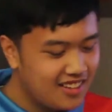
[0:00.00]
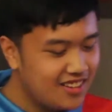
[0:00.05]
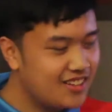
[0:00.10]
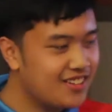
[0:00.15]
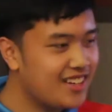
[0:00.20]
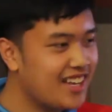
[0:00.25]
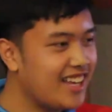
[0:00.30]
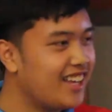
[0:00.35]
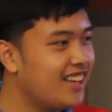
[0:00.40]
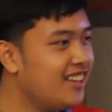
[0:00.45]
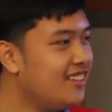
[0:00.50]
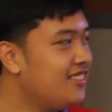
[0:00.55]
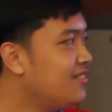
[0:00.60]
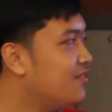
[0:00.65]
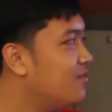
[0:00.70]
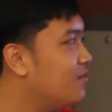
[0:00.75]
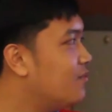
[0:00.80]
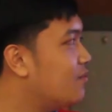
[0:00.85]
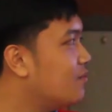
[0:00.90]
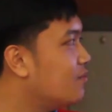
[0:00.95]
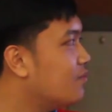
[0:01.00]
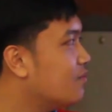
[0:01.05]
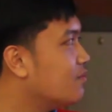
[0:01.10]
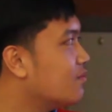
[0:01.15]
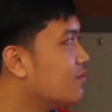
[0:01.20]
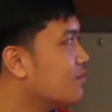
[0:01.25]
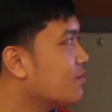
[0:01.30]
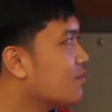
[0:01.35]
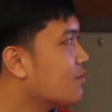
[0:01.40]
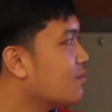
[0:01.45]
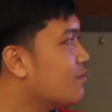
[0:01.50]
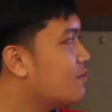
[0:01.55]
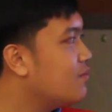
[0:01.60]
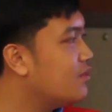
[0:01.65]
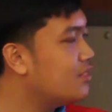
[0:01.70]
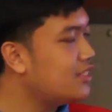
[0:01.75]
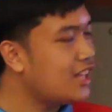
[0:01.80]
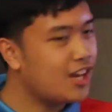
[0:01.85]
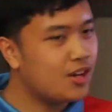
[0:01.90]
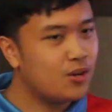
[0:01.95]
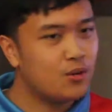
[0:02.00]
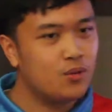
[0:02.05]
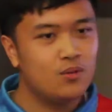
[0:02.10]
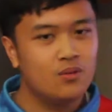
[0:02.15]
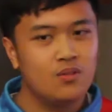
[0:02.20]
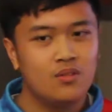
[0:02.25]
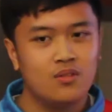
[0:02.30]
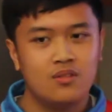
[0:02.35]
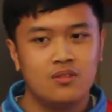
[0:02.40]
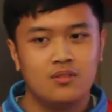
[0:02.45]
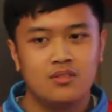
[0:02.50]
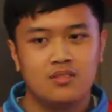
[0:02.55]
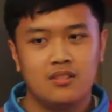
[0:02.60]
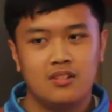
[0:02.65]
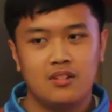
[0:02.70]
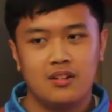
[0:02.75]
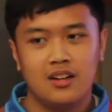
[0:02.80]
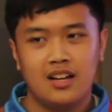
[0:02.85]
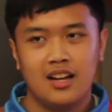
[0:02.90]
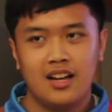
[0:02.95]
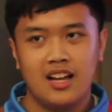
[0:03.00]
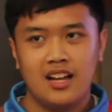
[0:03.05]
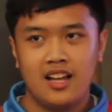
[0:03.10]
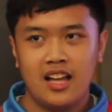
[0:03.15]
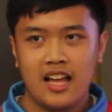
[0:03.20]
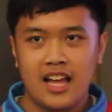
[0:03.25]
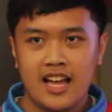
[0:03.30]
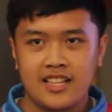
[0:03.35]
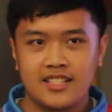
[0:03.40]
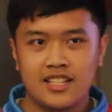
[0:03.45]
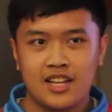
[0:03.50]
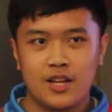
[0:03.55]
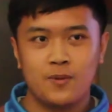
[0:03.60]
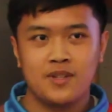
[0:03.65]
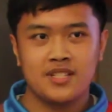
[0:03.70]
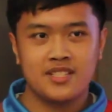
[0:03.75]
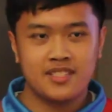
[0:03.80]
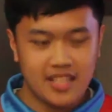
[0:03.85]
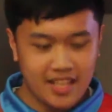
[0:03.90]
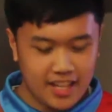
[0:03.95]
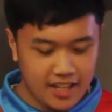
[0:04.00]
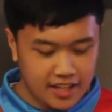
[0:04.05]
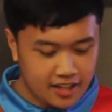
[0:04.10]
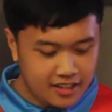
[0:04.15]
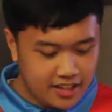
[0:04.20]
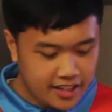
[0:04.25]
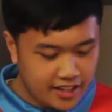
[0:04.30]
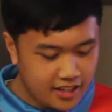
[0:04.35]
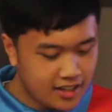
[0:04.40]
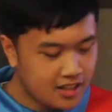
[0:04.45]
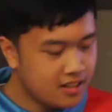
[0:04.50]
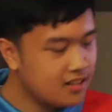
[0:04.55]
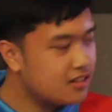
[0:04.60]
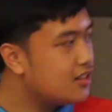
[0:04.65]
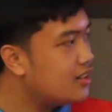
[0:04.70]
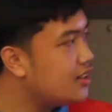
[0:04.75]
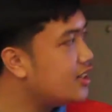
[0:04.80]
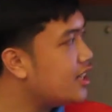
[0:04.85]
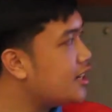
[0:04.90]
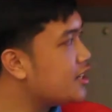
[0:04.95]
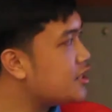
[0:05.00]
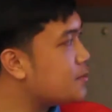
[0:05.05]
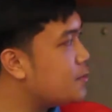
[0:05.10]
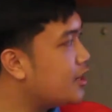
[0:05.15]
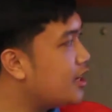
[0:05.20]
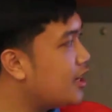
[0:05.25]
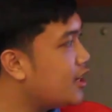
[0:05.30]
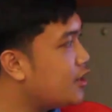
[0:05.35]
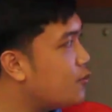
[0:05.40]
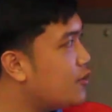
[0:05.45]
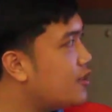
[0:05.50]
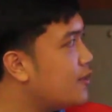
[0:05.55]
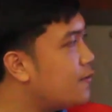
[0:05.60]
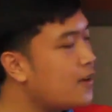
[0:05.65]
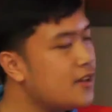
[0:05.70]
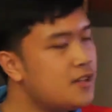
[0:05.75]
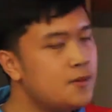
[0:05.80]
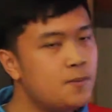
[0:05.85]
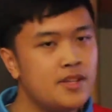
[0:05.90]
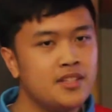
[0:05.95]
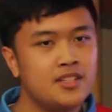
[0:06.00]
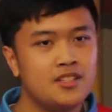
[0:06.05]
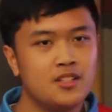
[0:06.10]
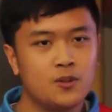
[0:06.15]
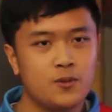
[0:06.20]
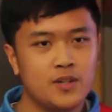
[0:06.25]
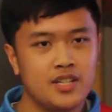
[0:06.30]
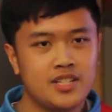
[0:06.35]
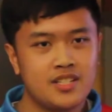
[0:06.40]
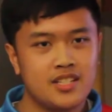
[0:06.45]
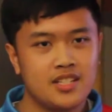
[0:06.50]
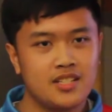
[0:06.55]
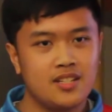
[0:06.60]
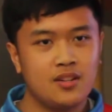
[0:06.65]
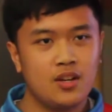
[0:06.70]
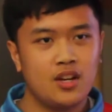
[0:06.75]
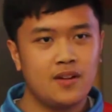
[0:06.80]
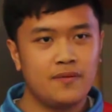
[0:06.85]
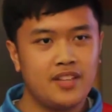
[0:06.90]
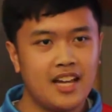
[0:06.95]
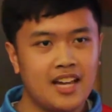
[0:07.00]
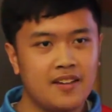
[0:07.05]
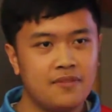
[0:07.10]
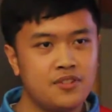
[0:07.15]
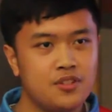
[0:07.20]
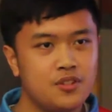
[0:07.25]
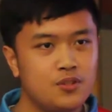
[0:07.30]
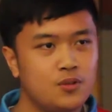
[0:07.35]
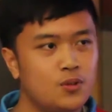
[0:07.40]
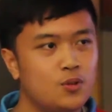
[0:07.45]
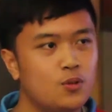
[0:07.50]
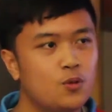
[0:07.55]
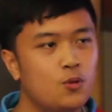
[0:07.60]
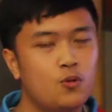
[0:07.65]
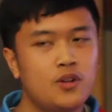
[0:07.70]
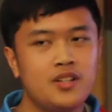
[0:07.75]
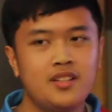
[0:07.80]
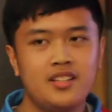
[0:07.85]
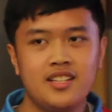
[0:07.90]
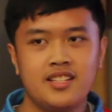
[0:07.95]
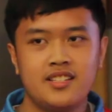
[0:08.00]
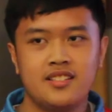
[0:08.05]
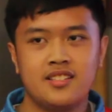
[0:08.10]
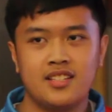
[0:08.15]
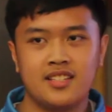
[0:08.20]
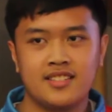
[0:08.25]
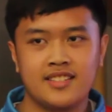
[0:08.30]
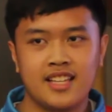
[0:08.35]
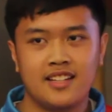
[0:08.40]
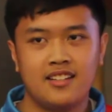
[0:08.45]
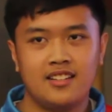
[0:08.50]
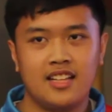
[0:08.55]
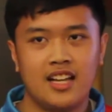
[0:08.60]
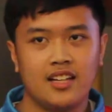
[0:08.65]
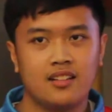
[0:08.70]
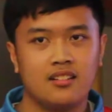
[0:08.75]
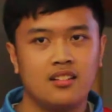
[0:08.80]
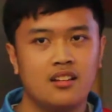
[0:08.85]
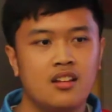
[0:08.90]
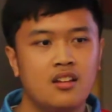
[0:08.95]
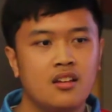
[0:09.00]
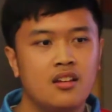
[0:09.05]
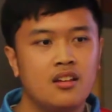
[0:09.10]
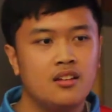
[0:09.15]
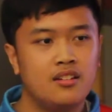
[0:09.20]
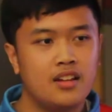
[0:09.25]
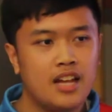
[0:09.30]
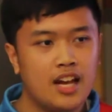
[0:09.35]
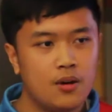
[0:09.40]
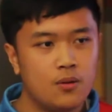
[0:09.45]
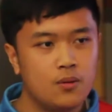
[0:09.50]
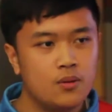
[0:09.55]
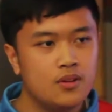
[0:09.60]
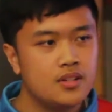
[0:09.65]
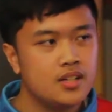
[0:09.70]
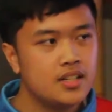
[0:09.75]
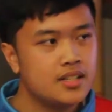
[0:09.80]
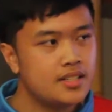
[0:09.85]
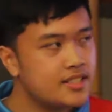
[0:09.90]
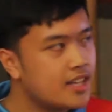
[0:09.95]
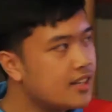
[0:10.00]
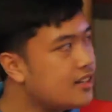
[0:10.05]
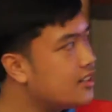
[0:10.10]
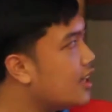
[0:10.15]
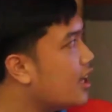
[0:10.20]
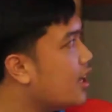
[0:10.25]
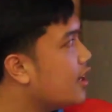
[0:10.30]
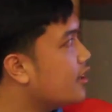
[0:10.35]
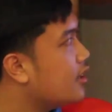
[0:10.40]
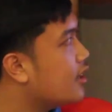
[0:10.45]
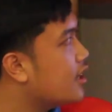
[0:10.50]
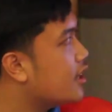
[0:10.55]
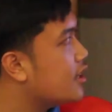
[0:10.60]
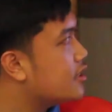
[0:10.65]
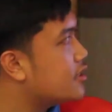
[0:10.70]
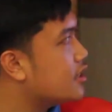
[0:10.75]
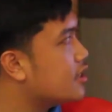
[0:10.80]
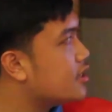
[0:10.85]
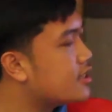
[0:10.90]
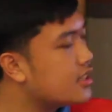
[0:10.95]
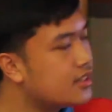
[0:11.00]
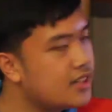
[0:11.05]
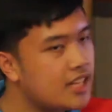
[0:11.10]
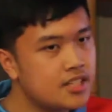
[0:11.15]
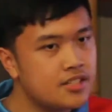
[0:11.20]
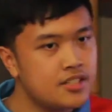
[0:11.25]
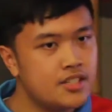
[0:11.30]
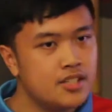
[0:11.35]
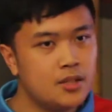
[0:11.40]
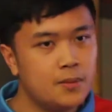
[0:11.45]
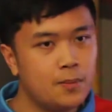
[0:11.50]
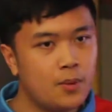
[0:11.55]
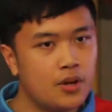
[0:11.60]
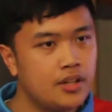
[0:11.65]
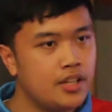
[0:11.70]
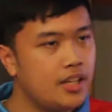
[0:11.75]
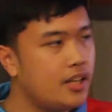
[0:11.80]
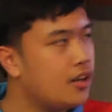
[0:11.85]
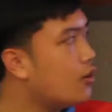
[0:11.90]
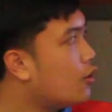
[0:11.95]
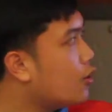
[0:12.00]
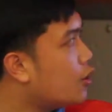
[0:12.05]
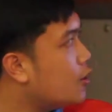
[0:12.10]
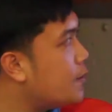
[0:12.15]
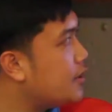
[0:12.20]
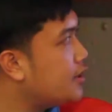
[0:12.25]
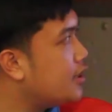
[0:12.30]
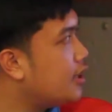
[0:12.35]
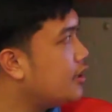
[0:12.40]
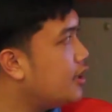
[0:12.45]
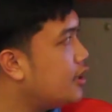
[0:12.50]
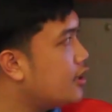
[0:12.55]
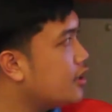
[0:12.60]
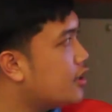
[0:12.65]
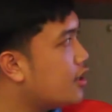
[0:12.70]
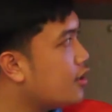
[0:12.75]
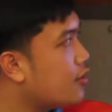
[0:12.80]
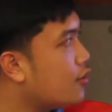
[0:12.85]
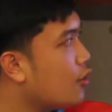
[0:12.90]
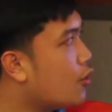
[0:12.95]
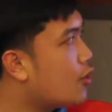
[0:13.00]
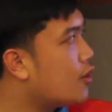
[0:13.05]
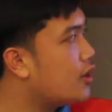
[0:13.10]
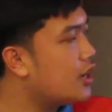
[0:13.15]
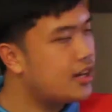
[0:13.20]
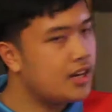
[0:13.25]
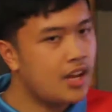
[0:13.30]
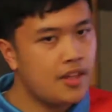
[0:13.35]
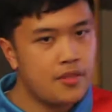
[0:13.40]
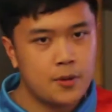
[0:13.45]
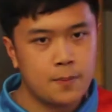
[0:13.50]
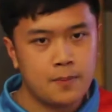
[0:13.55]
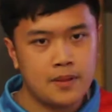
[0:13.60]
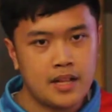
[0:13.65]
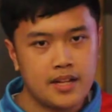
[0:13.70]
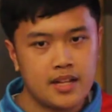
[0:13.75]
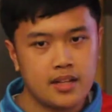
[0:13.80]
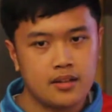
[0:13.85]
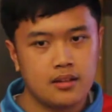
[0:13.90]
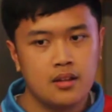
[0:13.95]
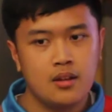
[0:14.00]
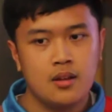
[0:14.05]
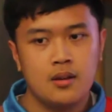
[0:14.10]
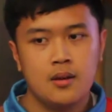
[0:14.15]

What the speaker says: Okay. Now, as I was saying earlier, let us begin with the fundamental question of the afternoon. What is a satellite? Now, a satellite is a celestial body orbiting the Earth or another planet.